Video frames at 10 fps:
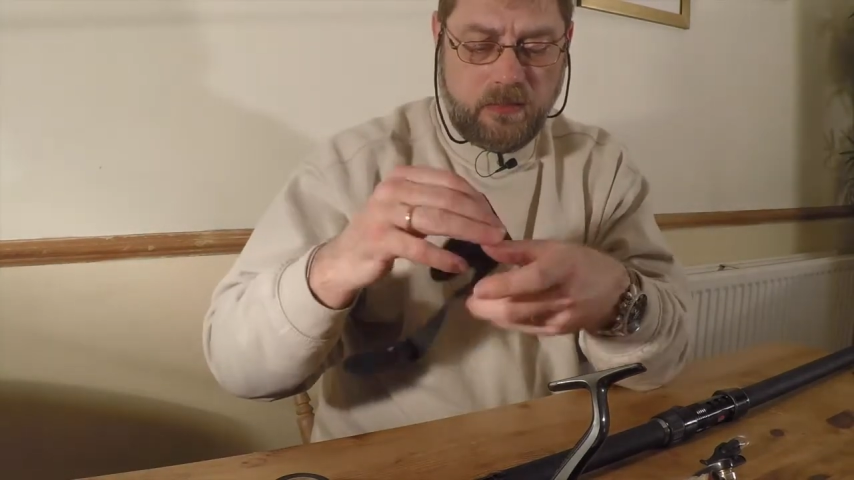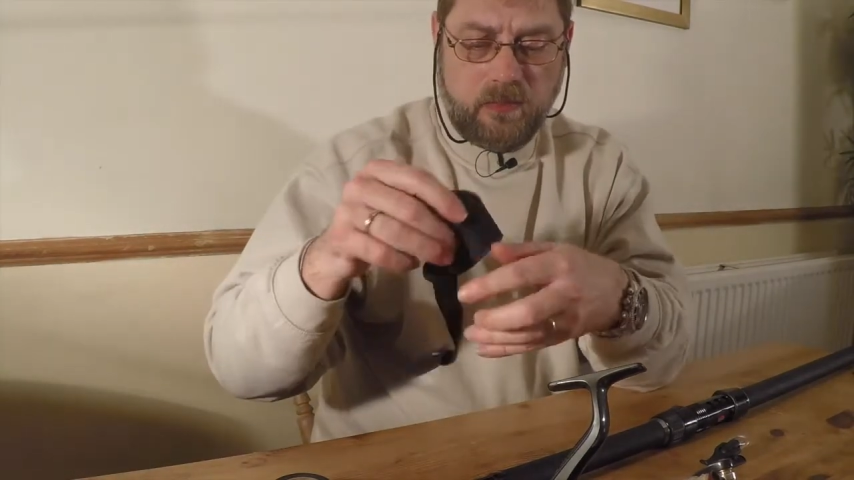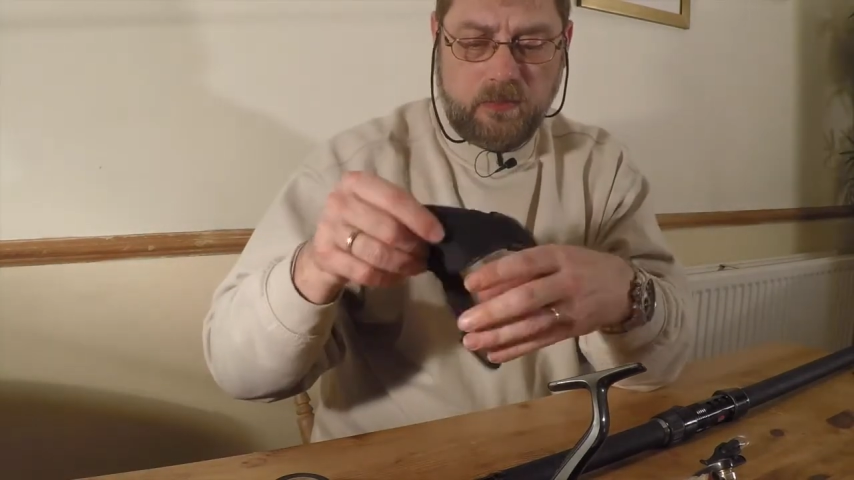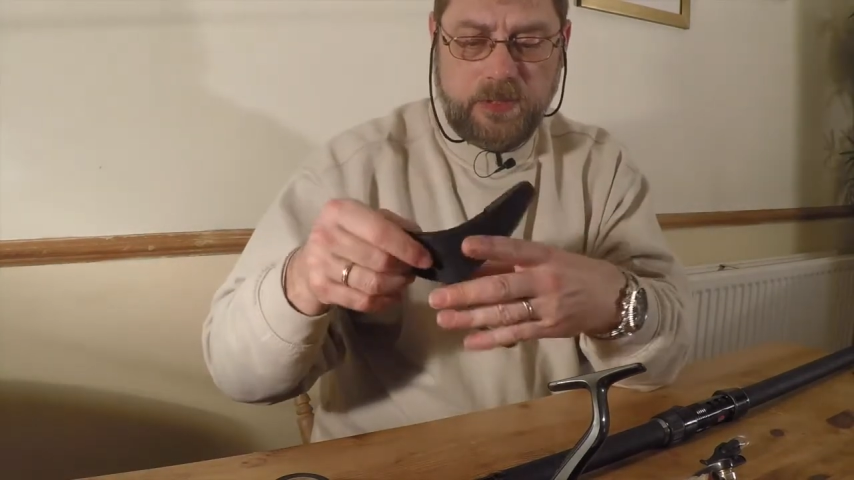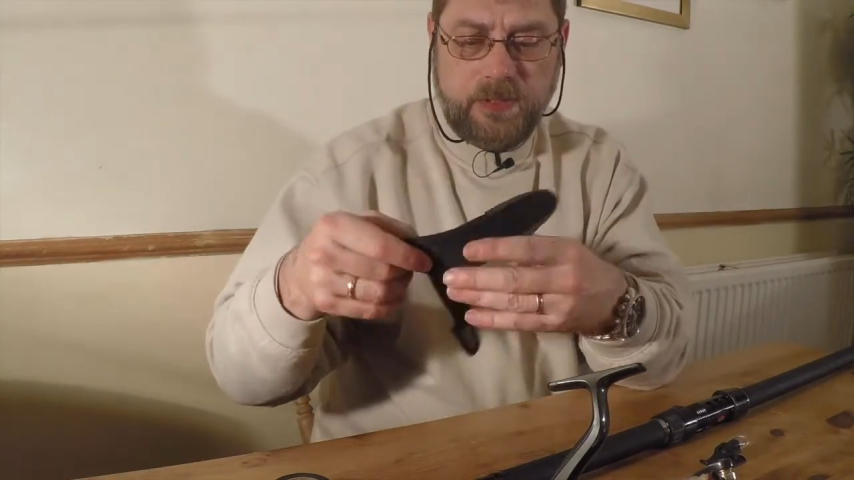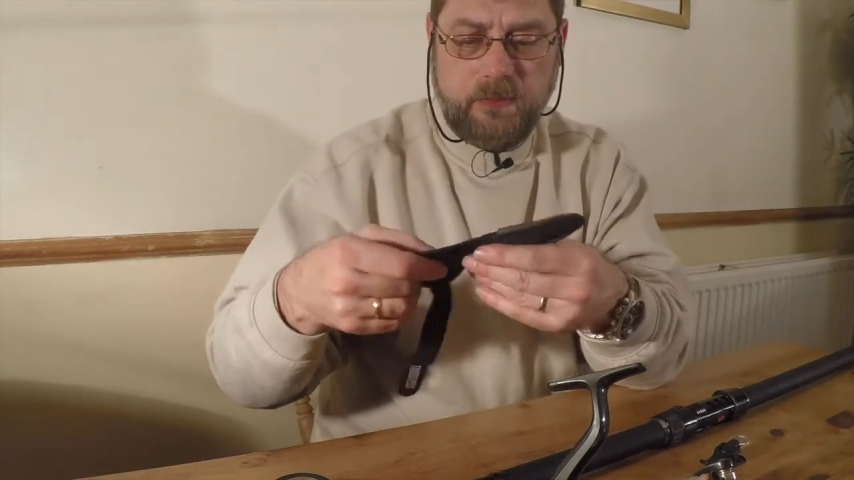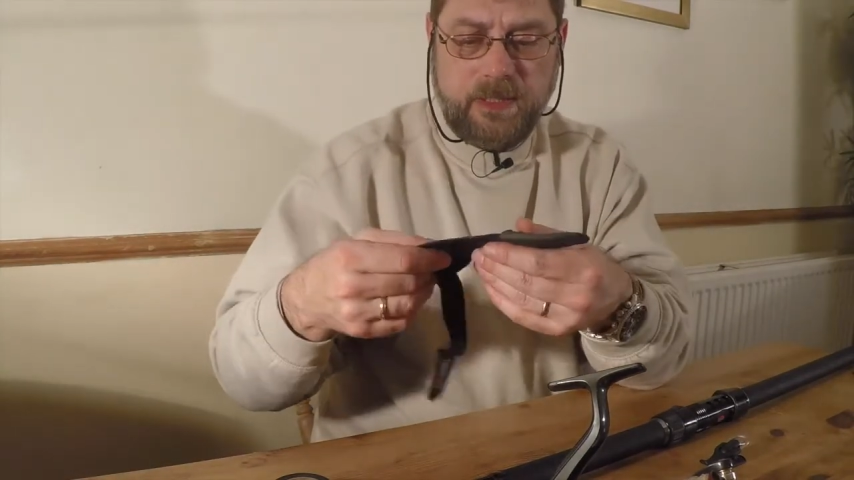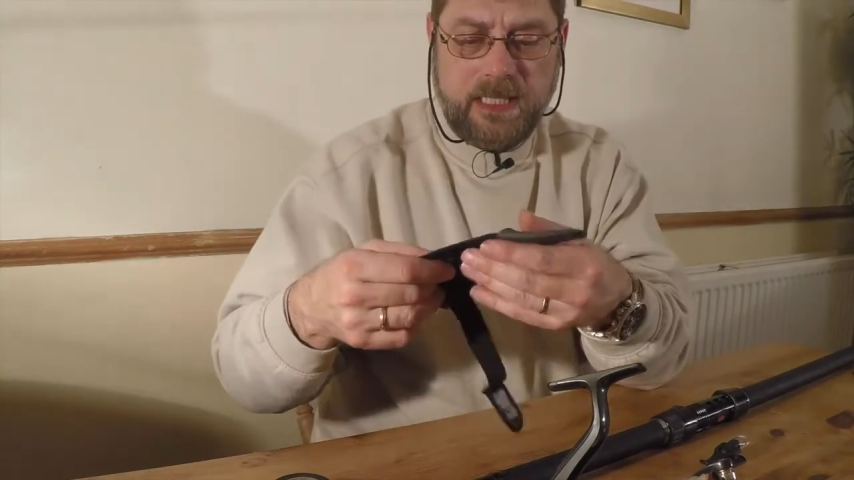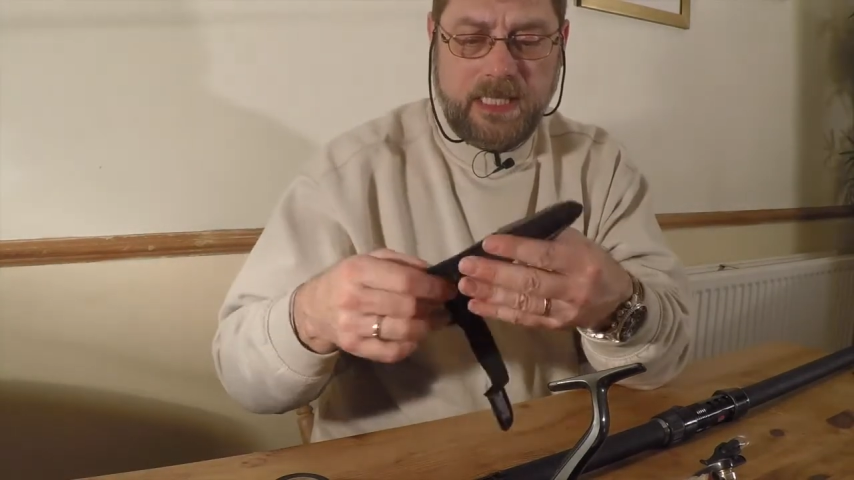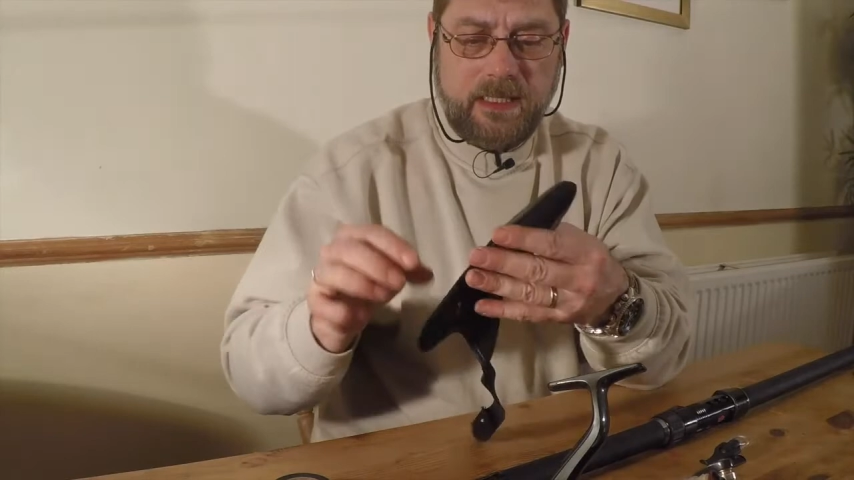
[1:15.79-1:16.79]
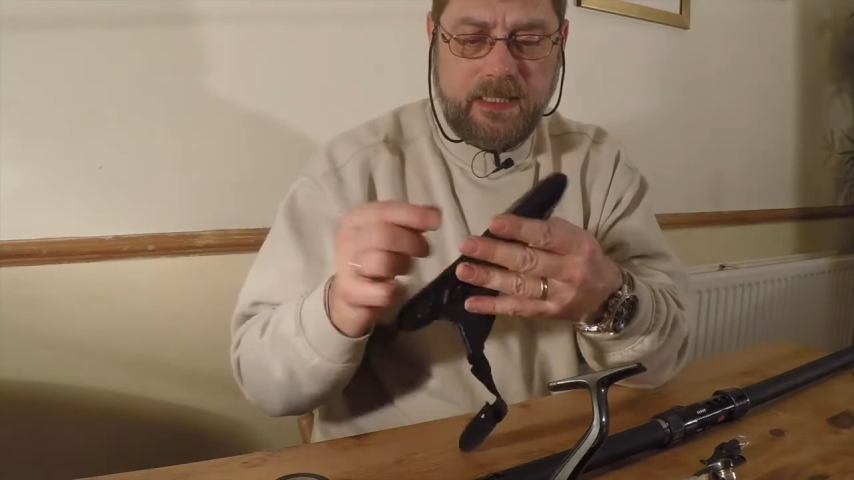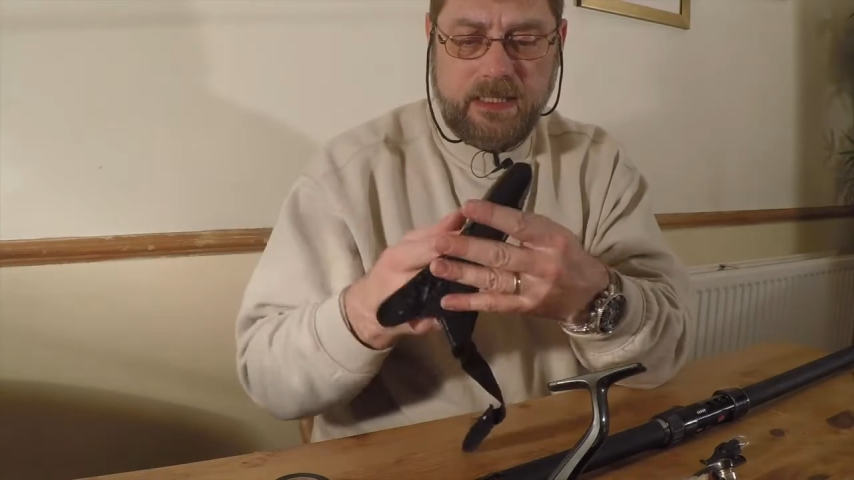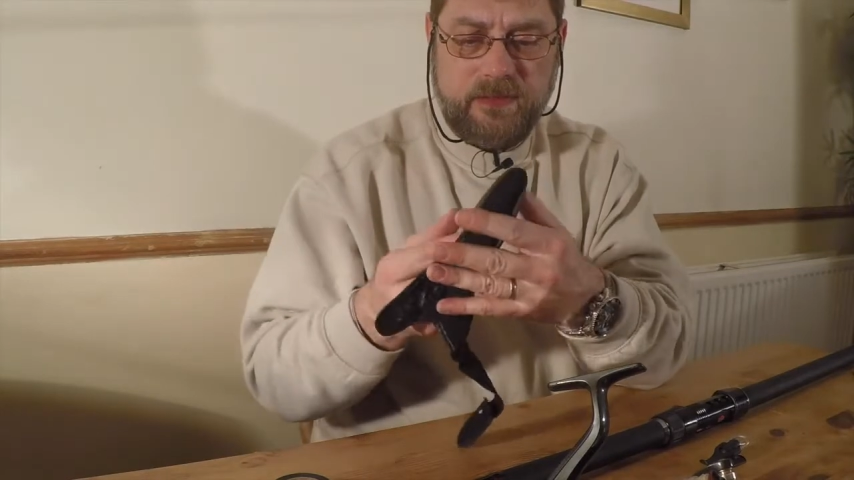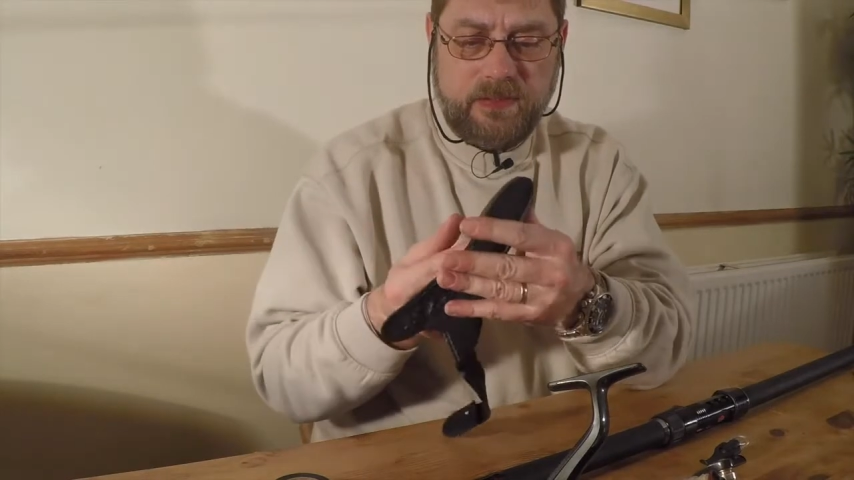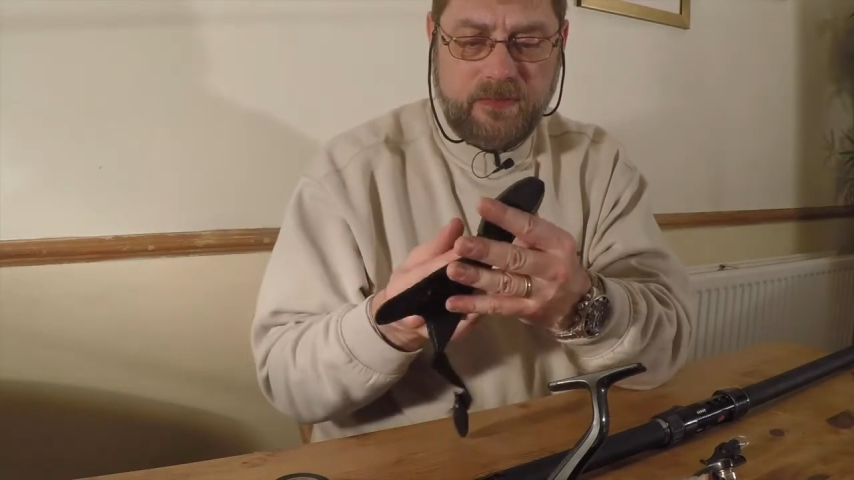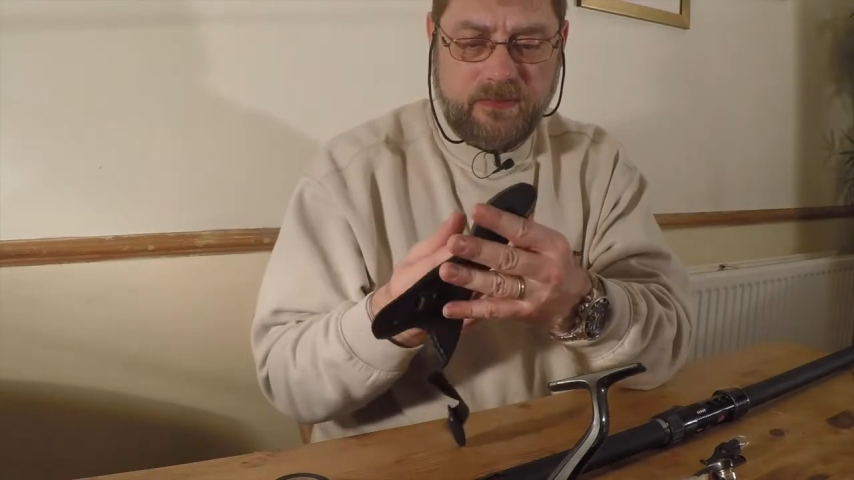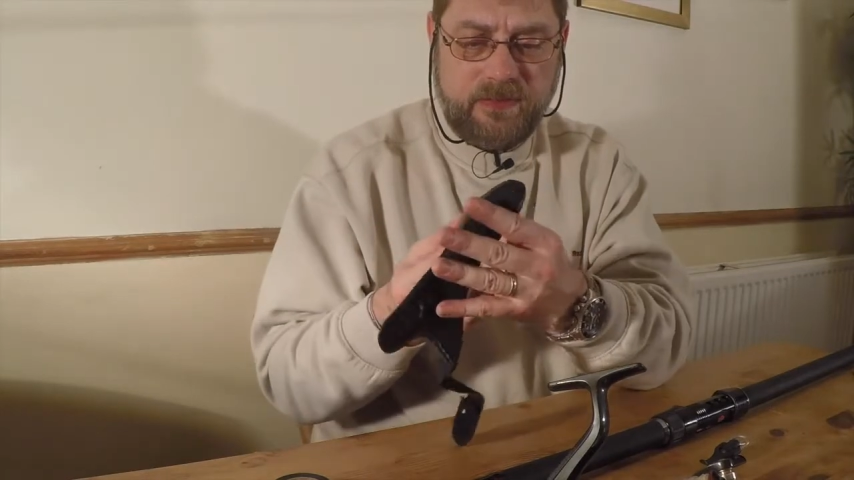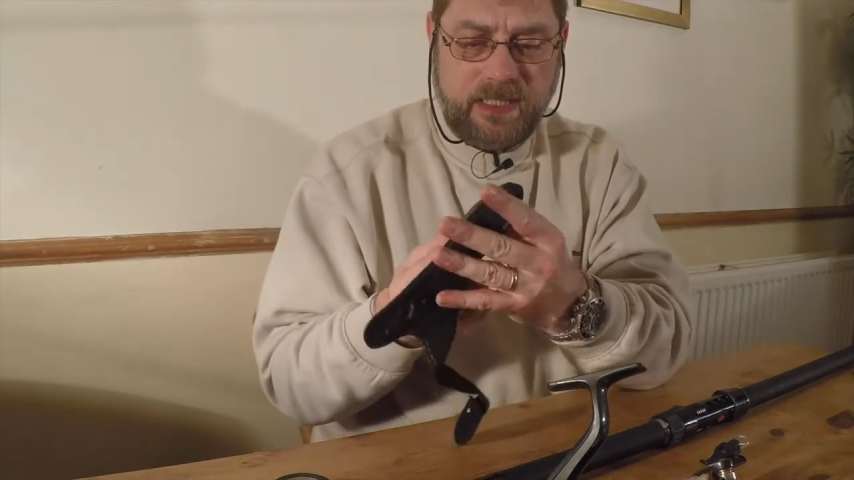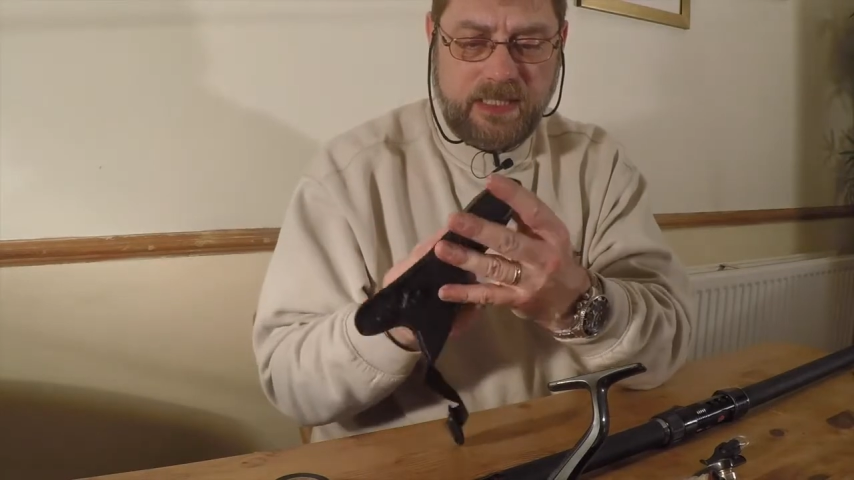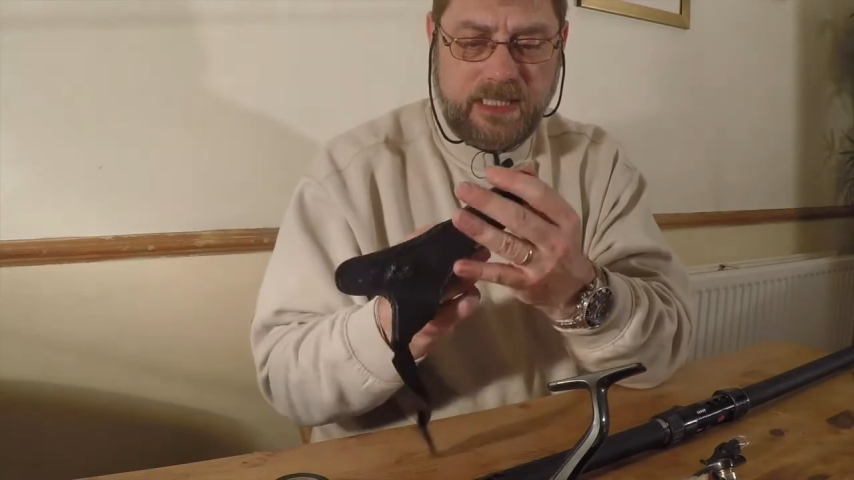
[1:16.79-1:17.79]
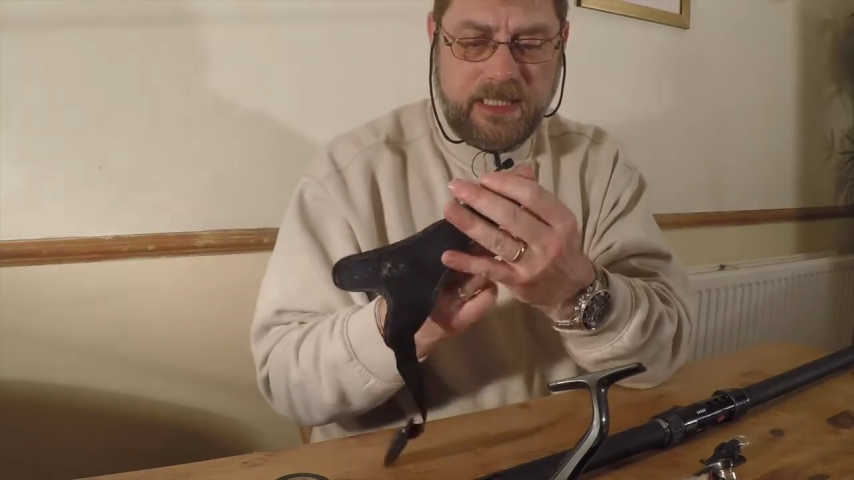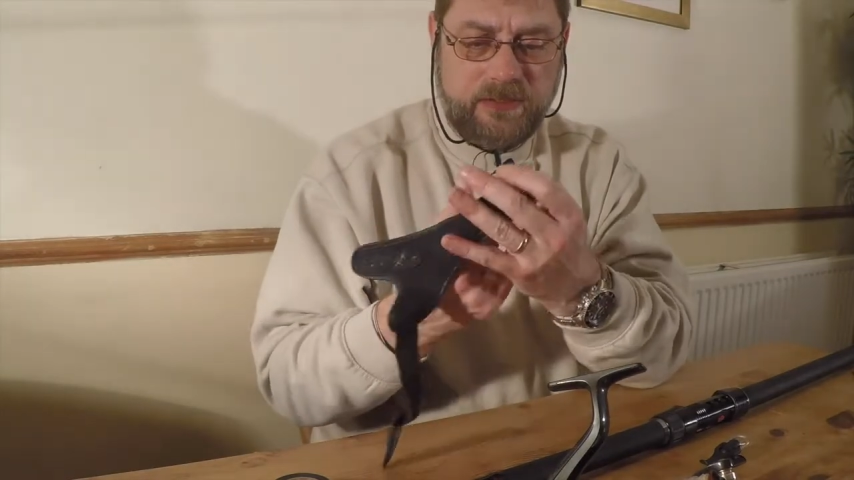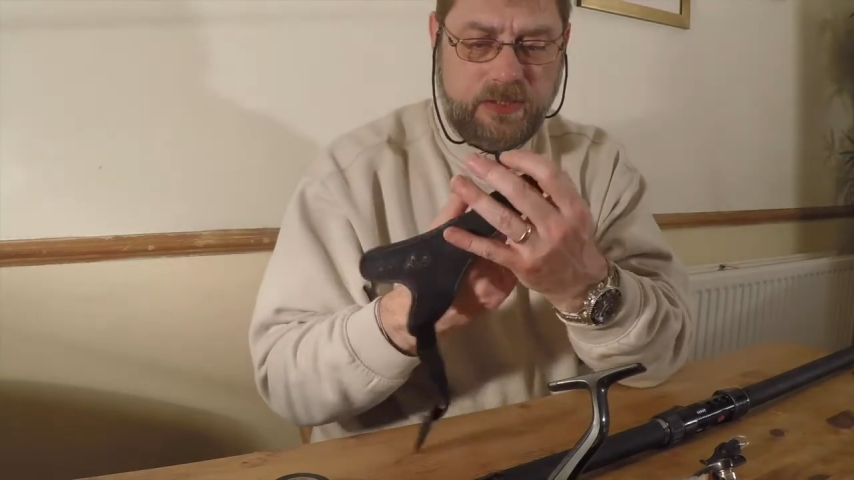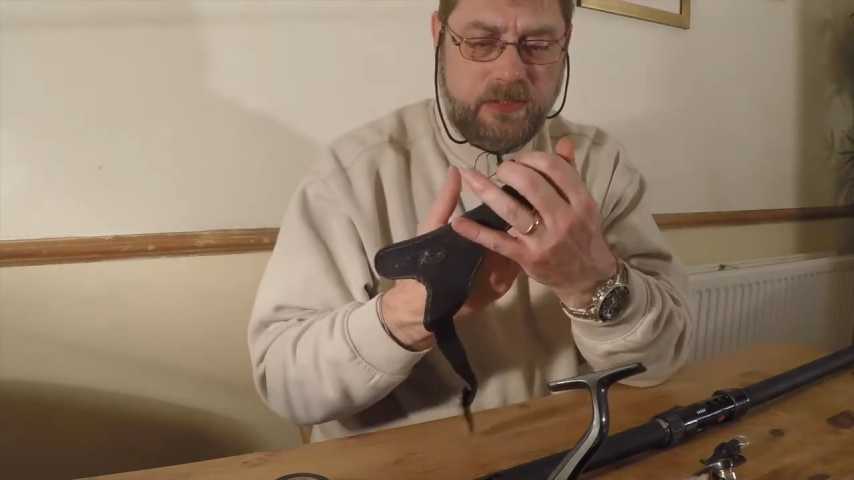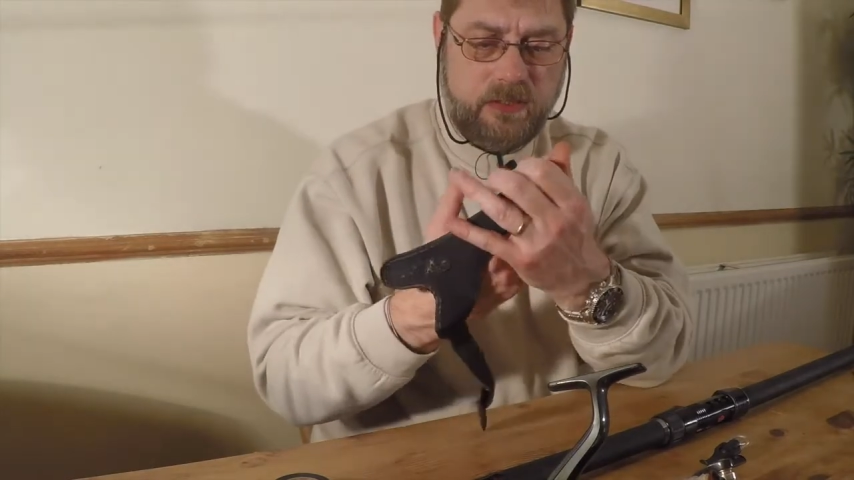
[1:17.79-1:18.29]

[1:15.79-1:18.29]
all you do with that is stick that